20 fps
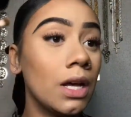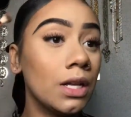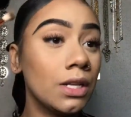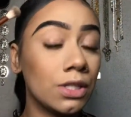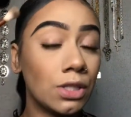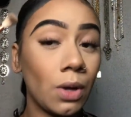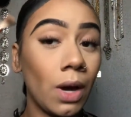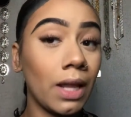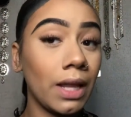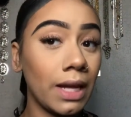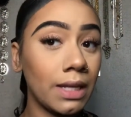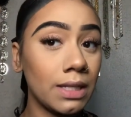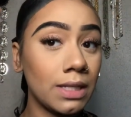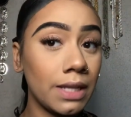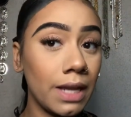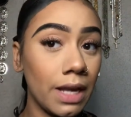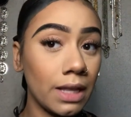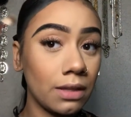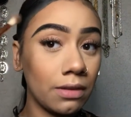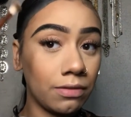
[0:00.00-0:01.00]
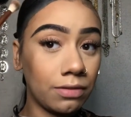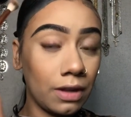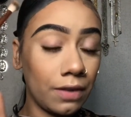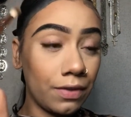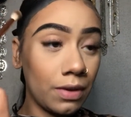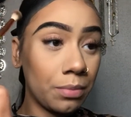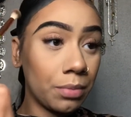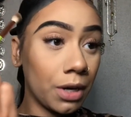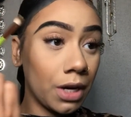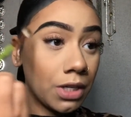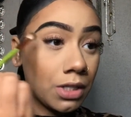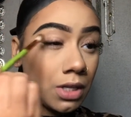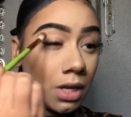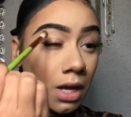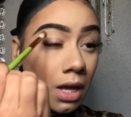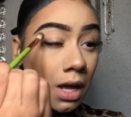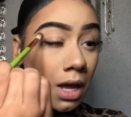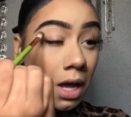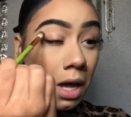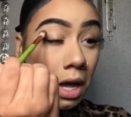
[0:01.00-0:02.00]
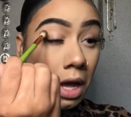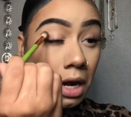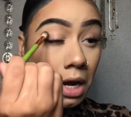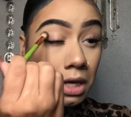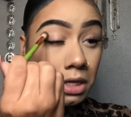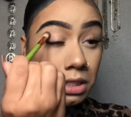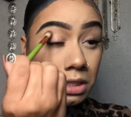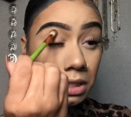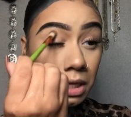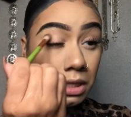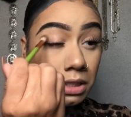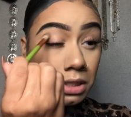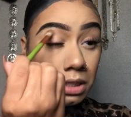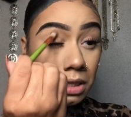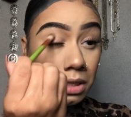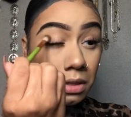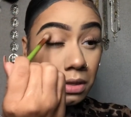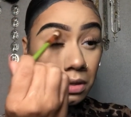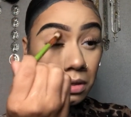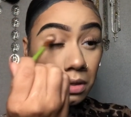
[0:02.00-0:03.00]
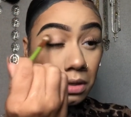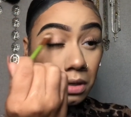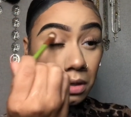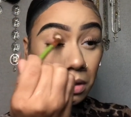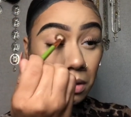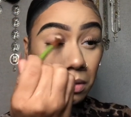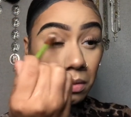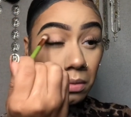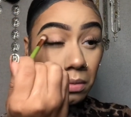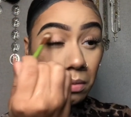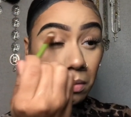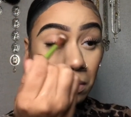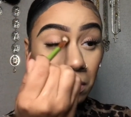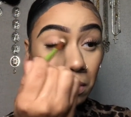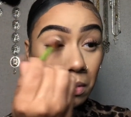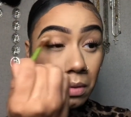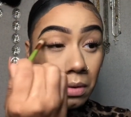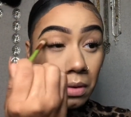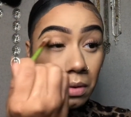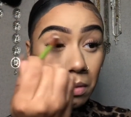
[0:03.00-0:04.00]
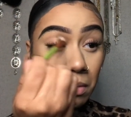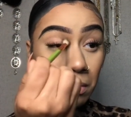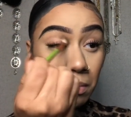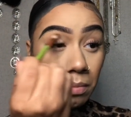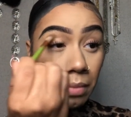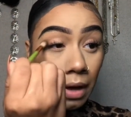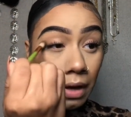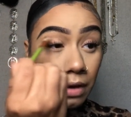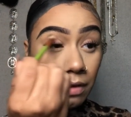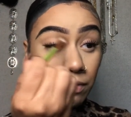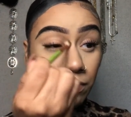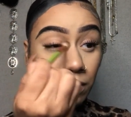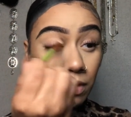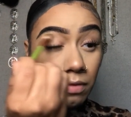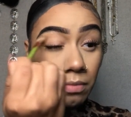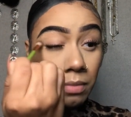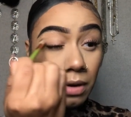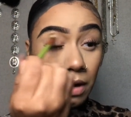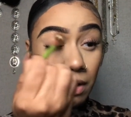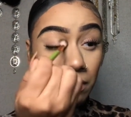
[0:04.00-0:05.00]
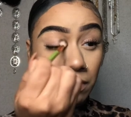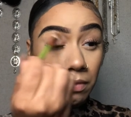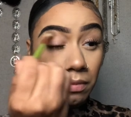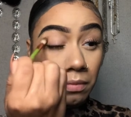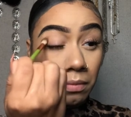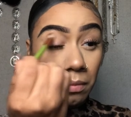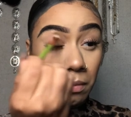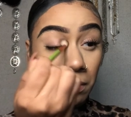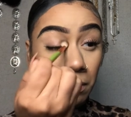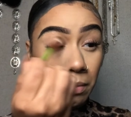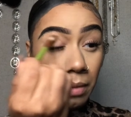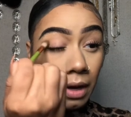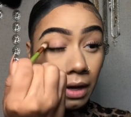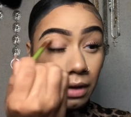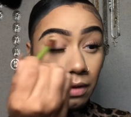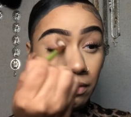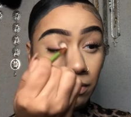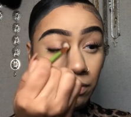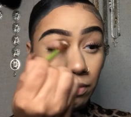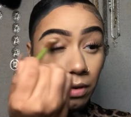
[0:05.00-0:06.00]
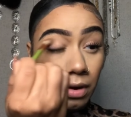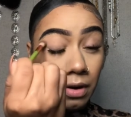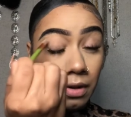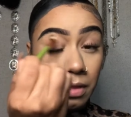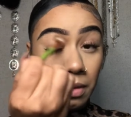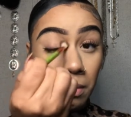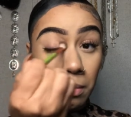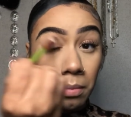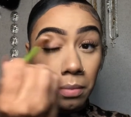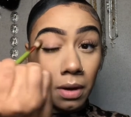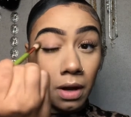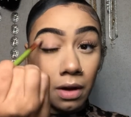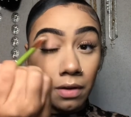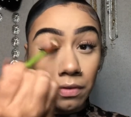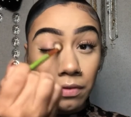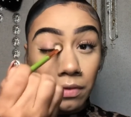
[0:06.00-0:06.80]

So I like to take the fluffy brush, and I just like to back and forth buff, back and forth buff.